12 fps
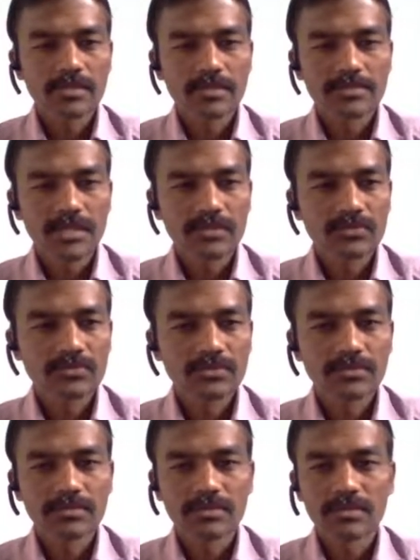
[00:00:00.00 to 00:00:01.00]
Let's try to
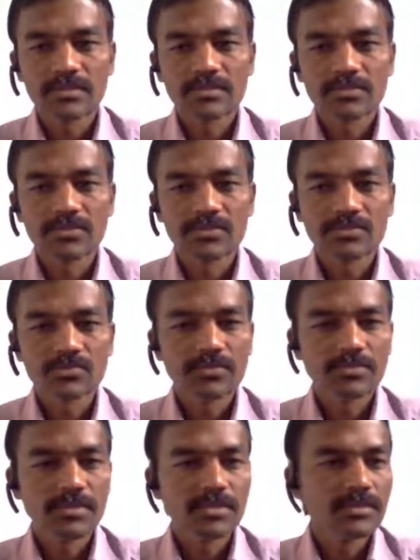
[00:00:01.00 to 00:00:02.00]
see it. It
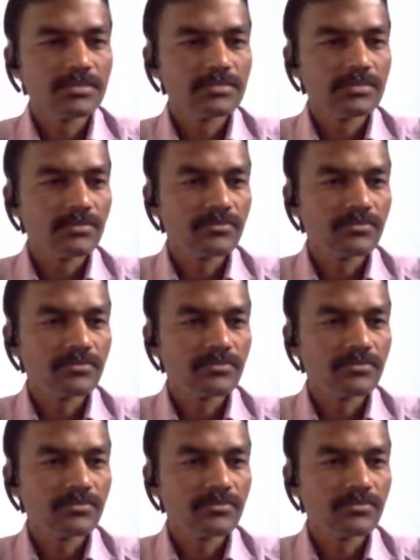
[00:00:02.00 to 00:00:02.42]
should be in this.